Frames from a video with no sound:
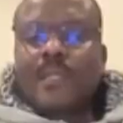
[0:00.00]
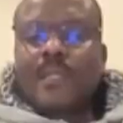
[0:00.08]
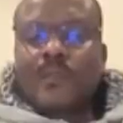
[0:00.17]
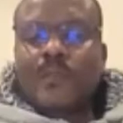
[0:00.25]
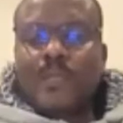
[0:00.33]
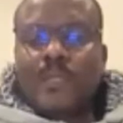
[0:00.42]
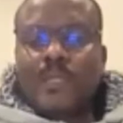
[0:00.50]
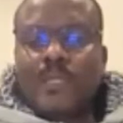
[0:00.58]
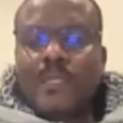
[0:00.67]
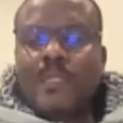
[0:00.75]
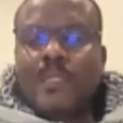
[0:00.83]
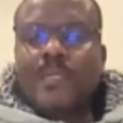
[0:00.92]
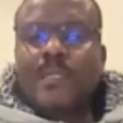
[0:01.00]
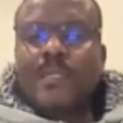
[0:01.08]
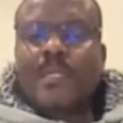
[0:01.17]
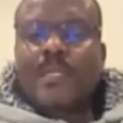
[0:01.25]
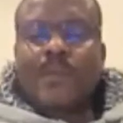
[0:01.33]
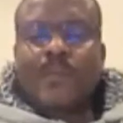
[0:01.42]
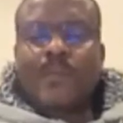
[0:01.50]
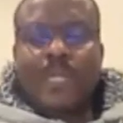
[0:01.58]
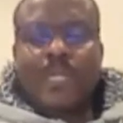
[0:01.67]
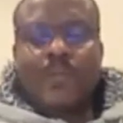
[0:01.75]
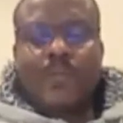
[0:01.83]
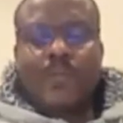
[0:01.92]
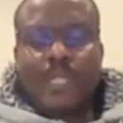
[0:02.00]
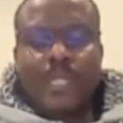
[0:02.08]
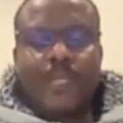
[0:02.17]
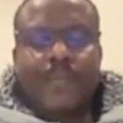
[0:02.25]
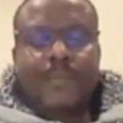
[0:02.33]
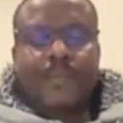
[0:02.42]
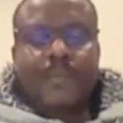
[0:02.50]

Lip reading: and God's leading in our prayer today.